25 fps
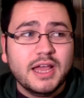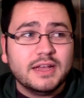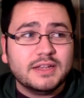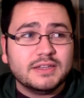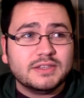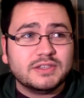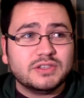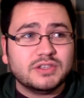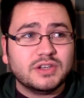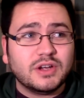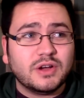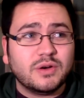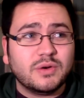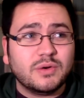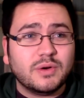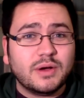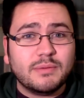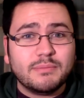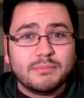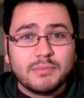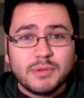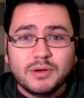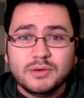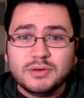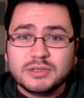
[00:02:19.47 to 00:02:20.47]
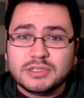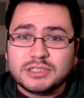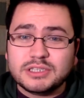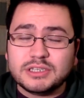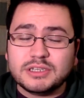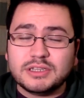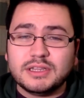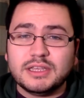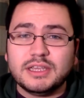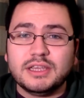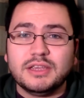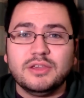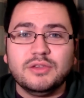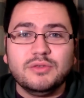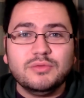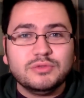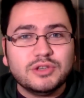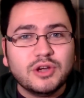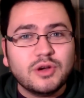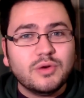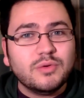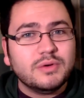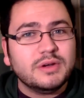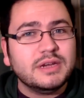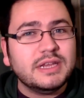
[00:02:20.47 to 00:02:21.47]
So emotionally, you
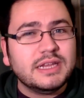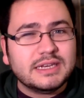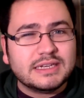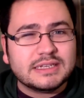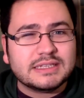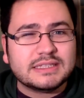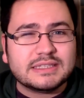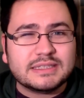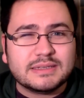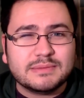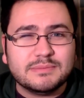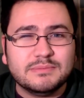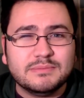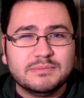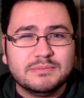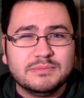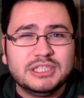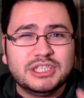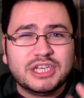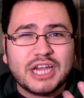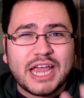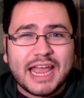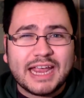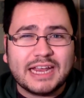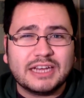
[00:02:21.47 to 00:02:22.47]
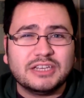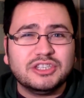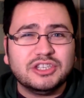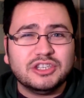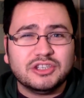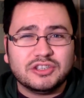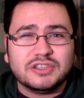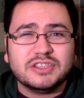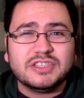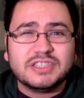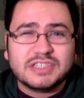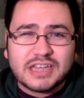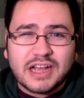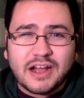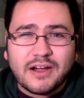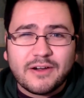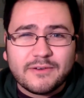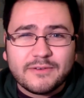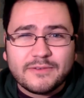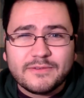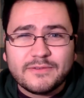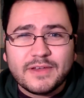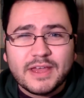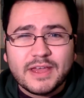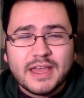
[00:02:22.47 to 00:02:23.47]
don't need to subject
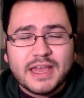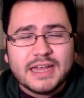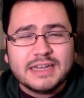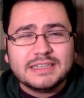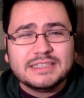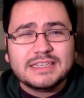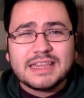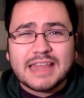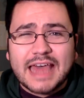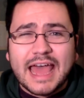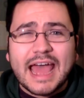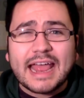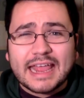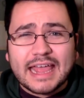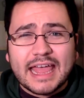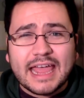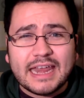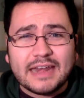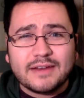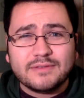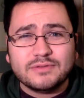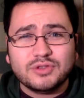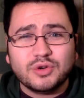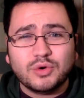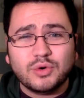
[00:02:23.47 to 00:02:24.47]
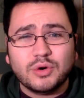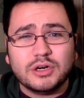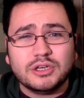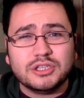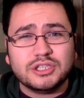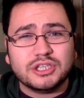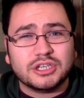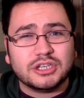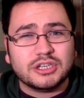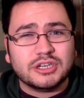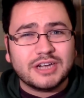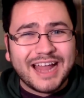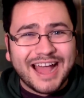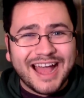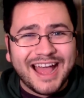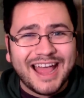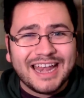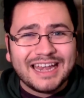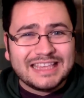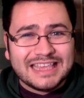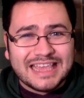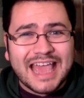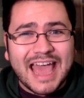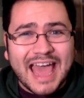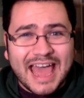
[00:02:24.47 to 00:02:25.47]
yourself to that kind of torture. Not
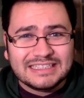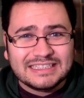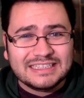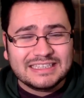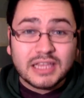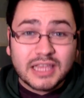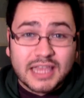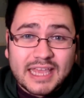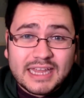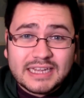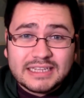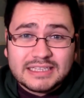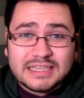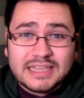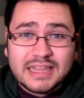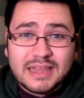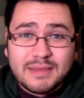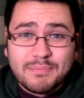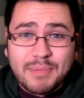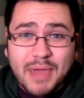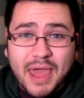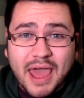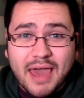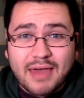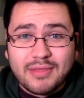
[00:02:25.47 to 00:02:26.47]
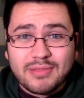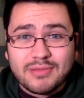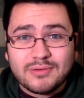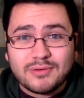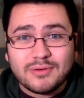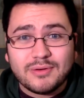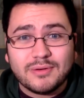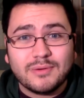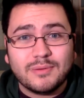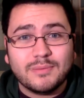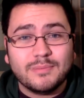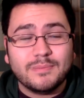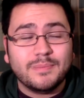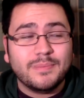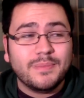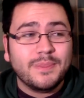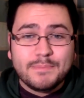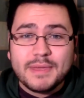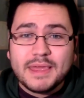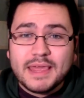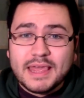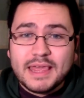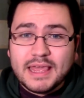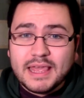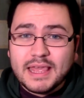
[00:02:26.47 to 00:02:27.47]
yet. Get to the bathroom,
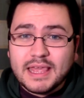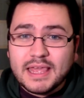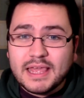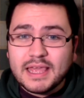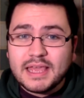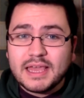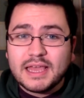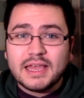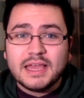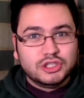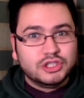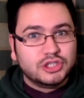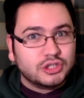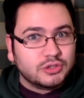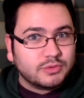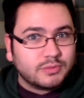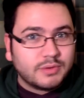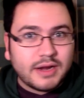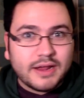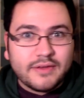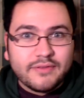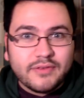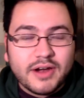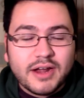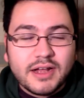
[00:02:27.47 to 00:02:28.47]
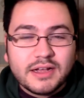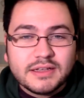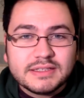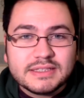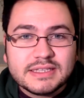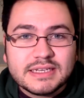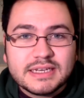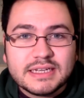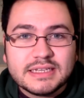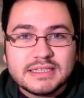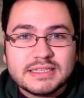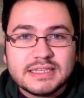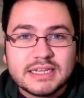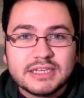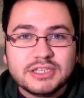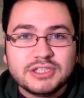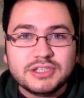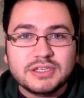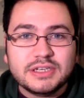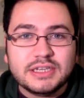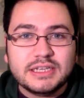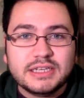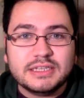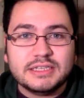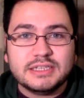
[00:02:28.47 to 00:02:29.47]
pee, do whatever else it is that you
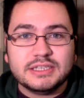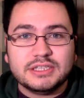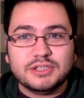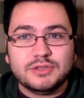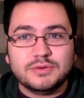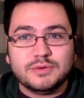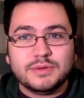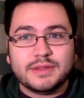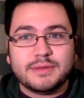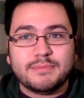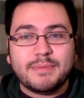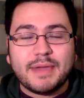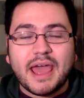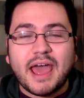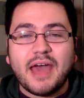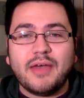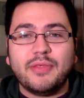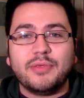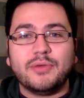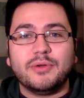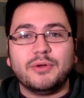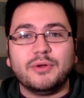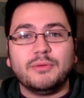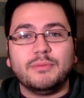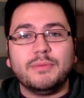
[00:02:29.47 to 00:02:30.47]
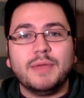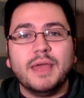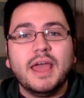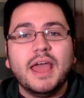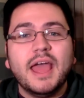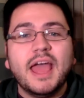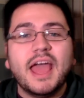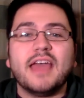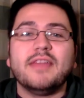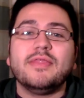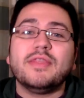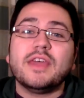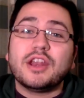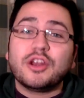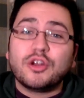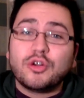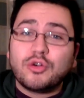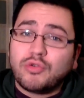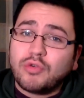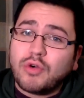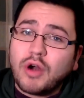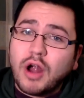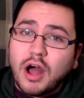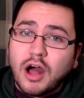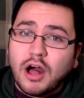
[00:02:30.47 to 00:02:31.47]
need to do in the bathroom, and then
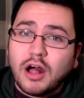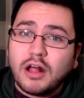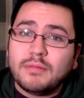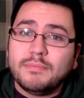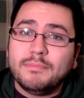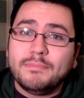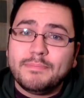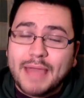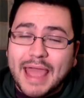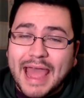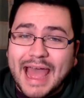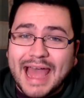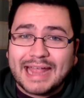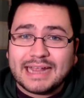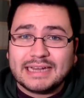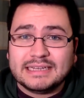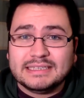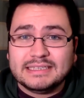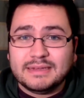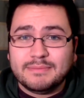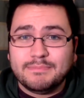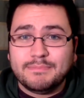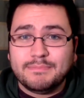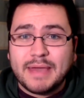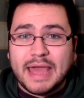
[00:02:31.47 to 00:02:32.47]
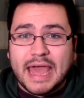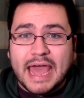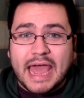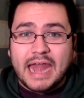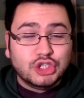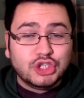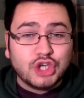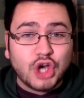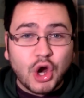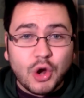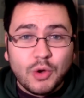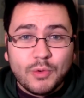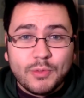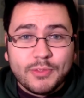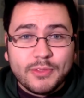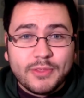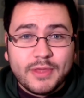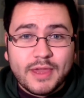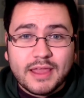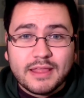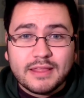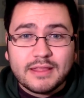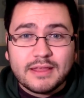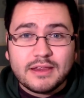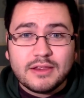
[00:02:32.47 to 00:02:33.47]
crawl back to bed. Don't
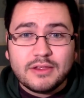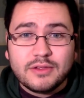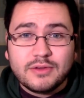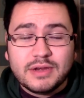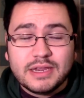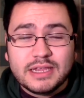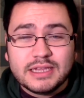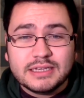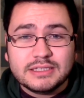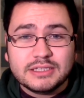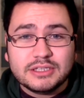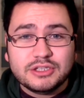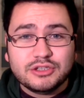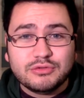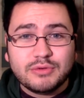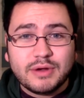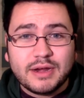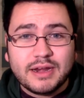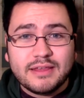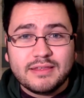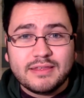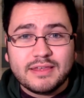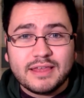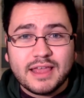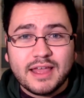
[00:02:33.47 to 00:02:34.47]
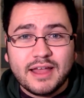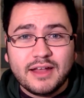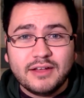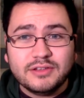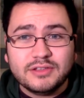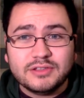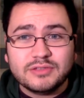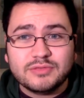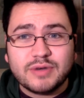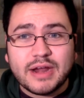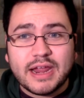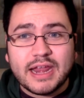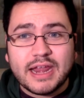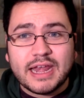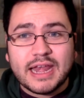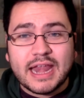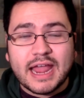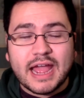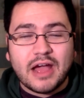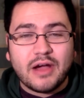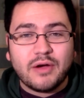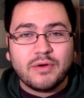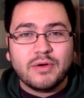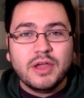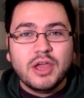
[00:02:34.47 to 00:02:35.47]
think that you need to do anything else right
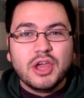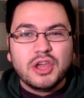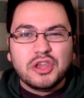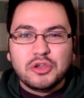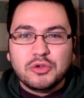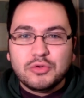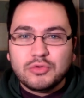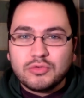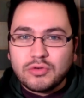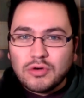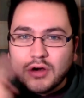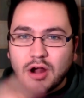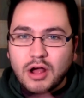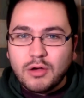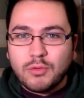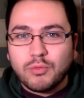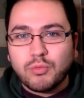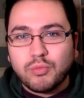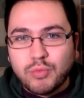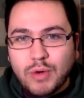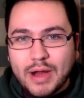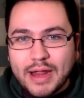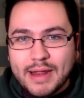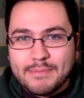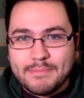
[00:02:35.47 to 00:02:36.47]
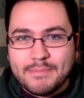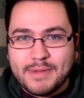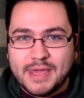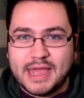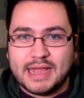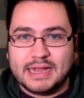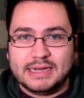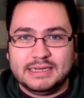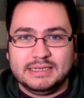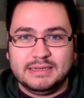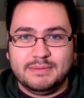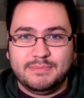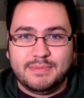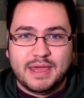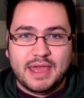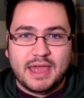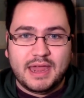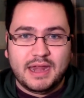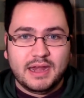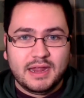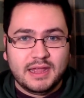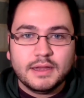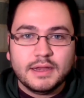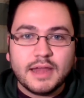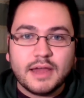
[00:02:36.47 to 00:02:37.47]
now. You crawl right back to bed.
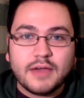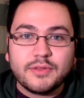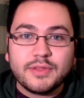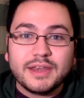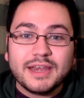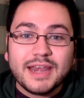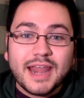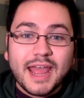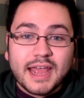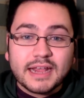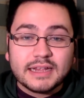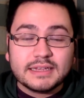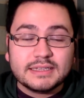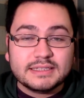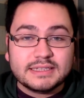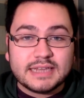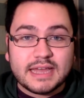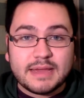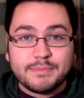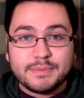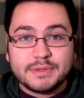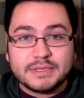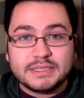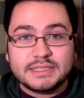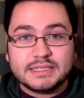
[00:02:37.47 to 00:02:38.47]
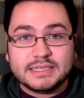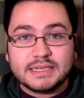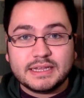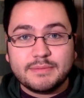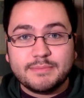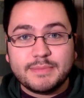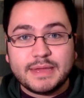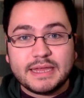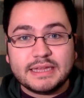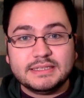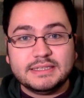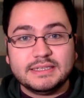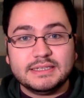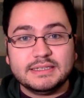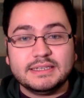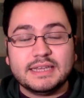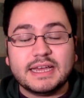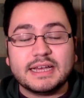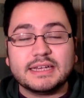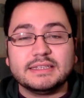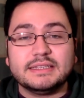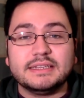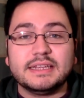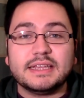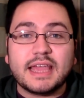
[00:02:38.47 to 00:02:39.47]
Now, the next step is to commence in
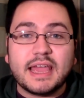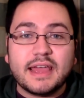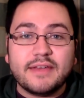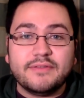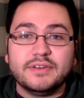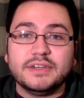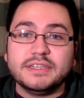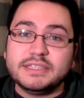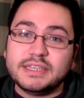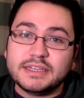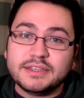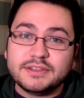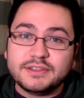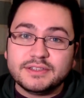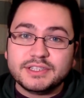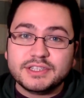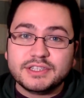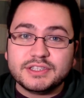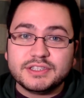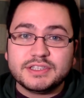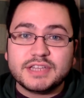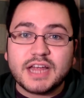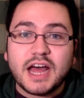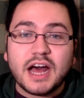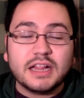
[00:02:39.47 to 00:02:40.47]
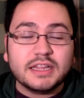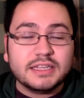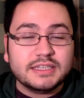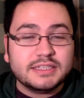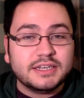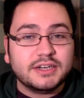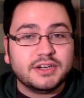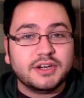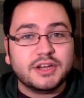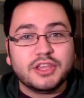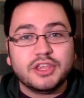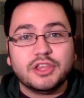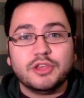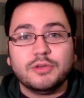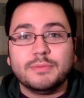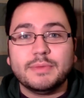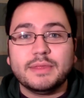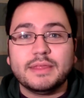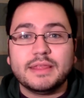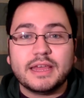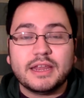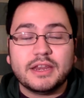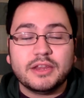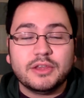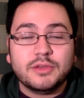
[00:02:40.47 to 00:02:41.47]
texting every single solitary human
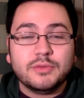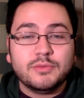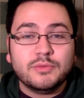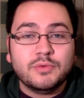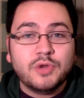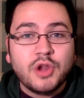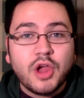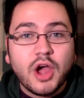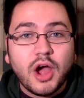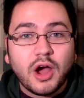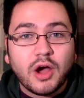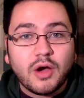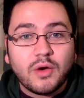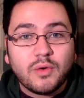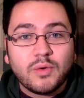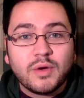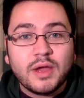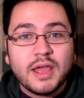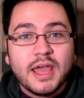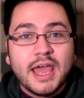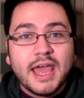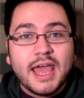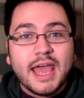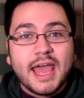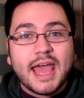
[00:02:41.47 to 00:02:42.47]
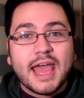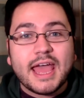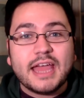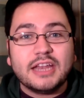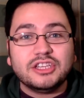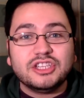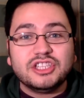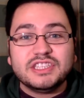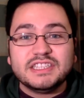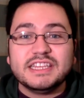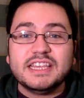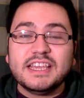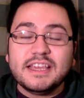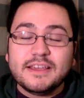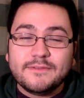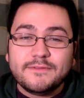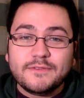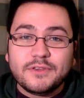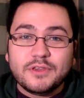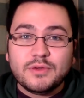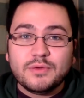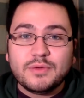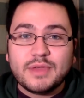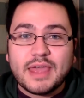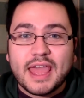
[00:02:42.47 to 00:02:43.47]
that you know and see
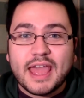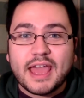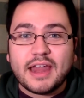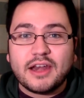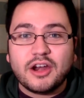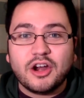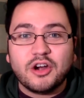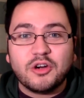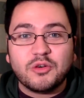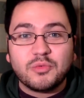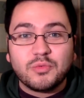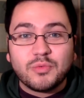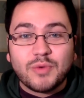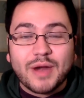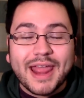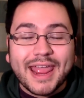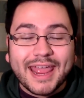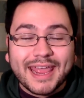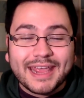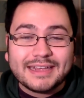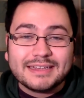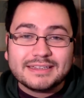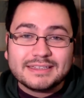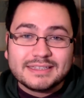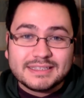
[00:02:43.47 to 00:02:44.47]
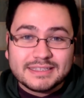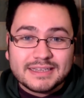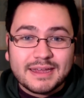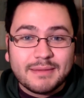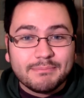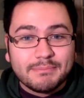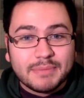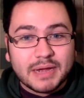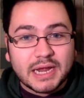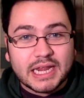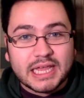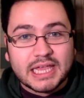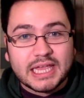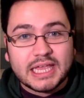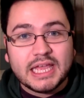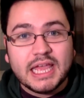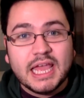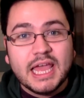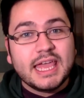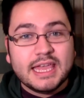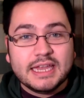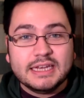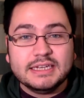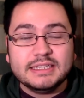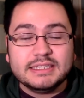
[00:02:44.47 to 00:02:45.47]
if you can't harangue somebody
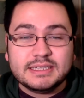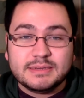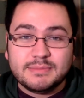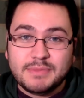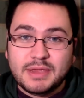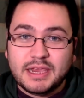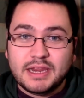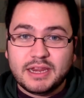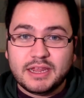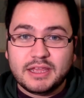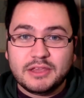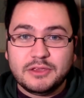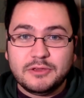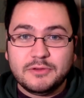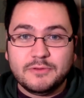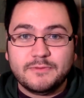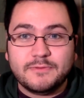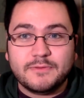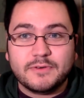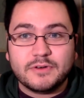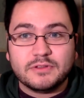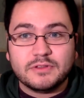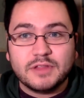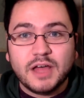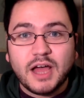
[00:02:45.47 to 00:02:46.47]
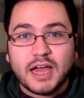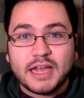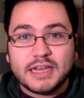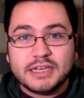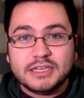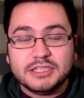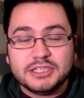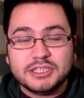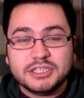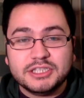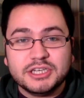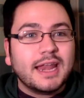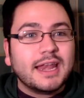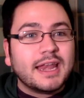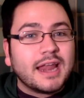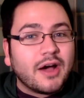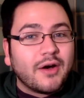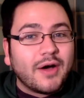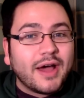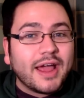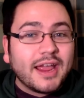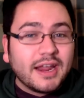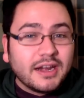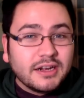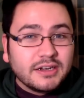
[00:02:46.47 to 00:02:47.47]
into meeting you for lunch. Now,
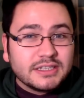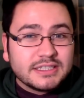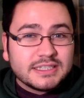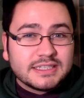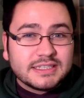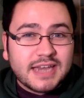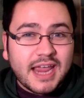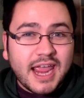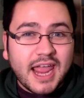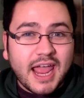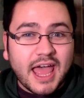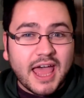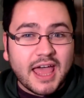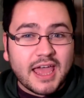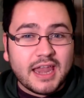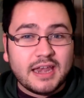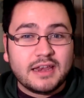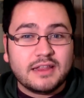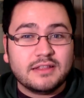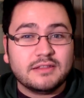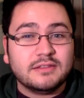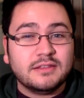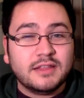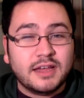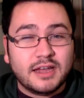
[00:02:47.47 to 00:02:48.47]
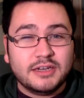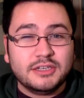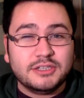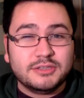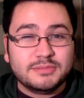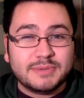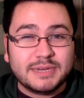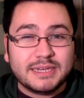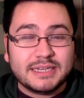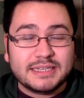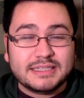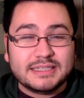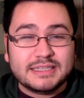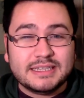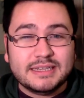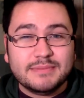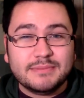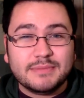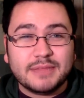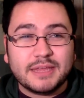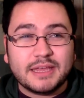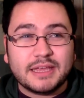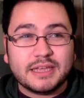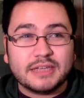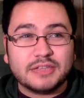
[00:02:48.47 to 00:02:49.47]
I understand lunch might seem
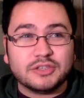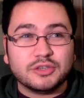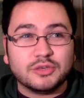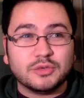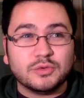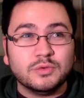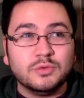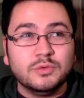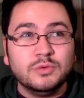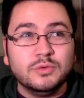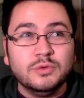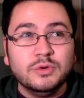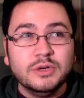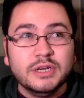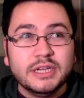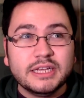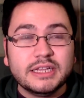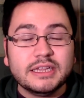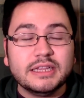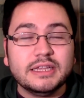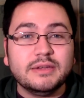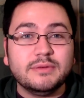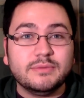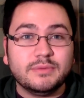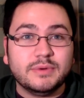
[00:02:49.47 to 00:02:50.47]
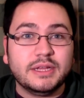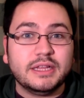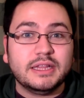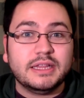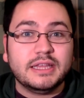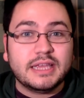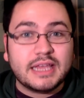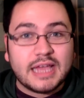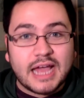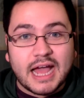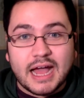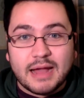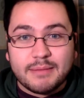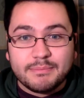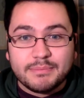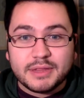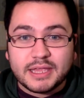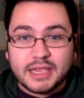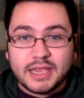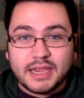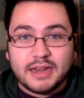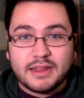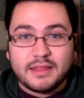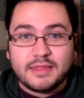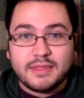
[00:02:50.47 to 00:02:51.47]
like it's a really, really
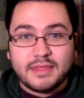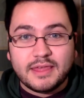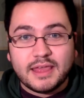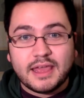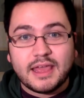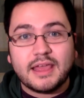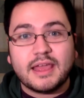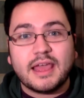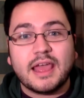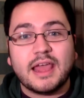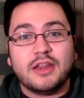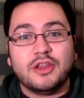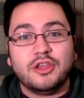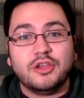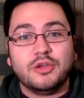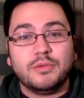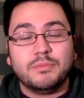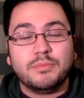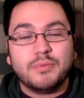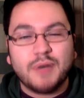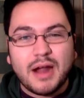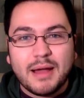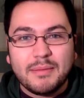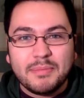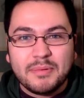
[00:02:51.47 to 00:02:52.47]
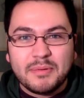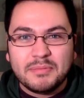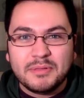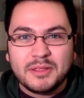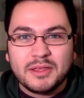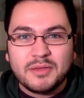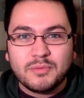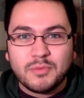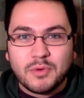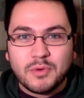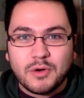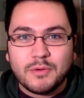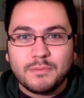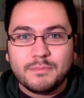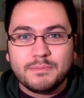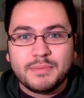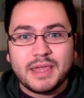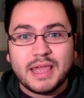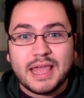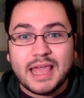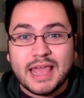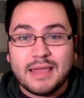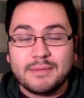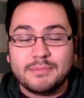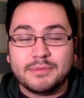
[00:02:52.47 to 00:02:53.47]
complicated thing, and you probably won't
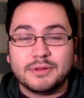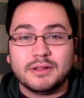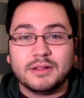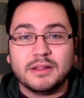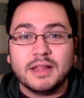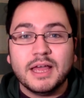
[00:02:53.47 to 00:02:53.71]
be able